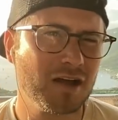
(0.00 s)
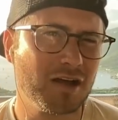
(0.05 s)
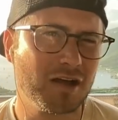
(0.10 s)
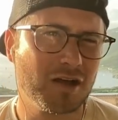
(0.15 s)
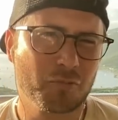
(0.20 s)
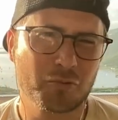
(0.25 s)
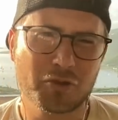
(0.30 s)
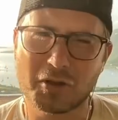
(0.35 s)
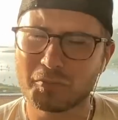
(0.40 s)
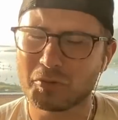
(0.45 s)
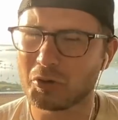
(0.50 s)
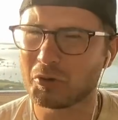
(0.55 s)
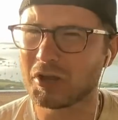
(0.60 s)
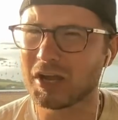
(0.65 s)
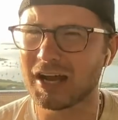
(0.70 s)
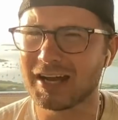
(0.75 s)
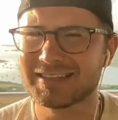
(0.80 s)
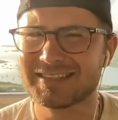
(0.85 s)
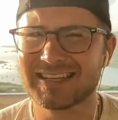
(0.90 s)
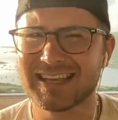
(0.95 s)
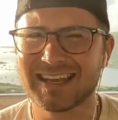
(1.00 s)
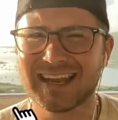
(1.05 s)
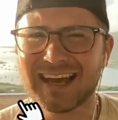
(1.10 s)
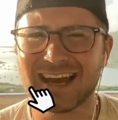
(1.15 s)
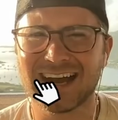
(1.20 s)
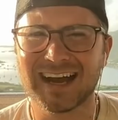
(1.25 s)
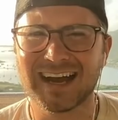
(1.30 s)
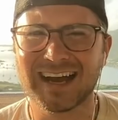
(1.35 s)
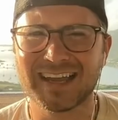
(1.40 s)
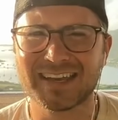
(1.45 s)
uh, we upload content
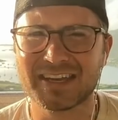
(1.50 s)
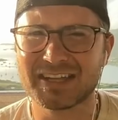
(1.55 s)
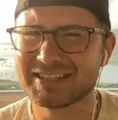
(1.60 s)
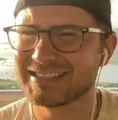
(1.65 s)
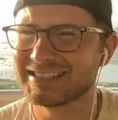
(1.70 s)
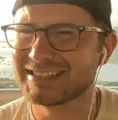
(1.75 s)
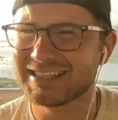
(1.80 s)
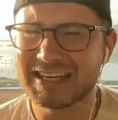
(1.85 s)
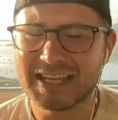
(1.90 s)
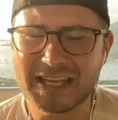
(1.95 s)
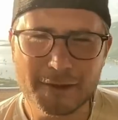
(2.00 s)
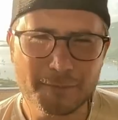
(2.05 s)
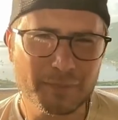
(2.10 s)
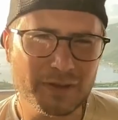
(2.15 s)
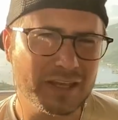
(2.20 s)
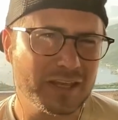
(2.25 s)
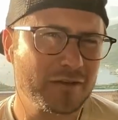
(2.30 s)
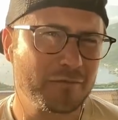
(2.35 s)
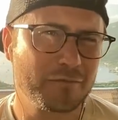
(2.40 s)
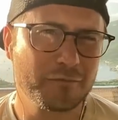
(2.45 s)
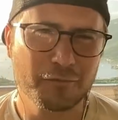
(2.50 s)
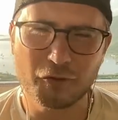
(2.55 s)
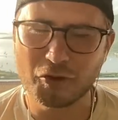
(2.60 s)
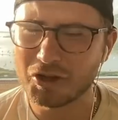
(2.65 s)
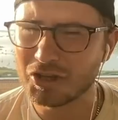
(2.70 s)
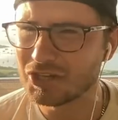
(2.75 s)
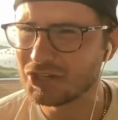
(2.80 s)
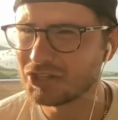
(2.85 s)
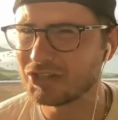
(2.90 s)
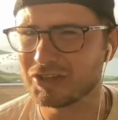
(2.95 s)
on sneak peek
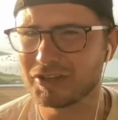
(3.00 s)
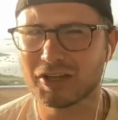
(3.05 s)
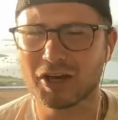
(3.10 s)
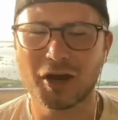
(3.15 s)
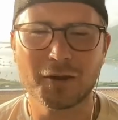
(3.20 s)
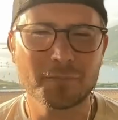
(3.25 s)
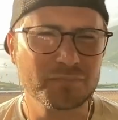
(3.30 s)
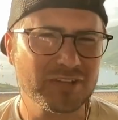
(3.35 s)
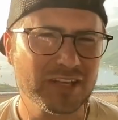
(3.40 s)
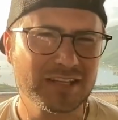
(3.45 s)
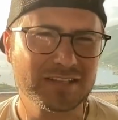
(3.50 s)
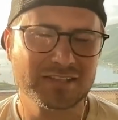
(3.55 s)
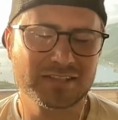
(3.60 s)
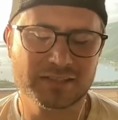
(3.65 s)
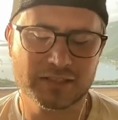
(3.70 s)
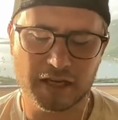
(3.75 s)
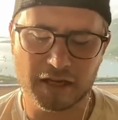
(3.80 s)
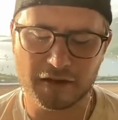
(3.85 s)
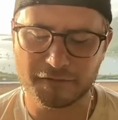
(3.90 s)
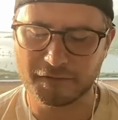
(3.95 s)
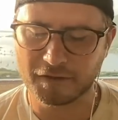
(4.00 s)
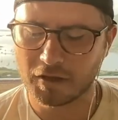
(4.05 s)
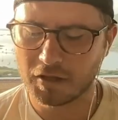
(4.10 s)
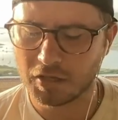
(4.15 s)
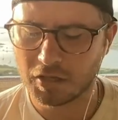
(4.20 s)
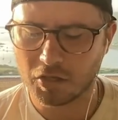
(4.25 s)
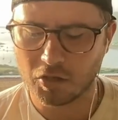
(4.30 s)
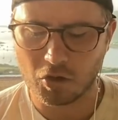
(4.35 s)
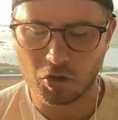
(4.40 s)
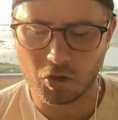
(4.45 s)
footage and update stuff,
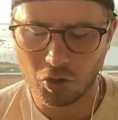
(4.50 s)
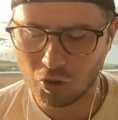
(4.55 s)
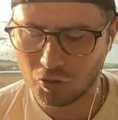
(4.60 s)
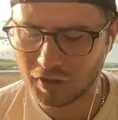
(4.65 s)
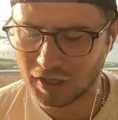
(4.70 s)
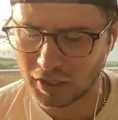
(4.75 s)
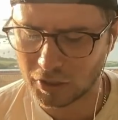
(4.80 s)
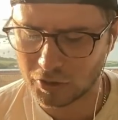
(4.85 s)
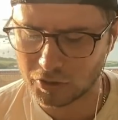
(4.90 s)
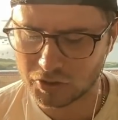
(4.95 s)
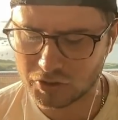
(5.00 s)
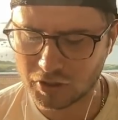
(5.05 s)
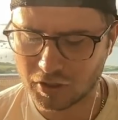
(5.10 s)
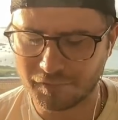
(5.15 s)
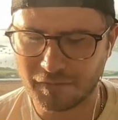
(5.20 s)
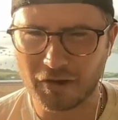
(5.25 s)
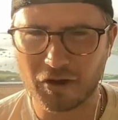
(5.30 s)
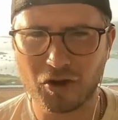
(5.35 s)
all that good stuff.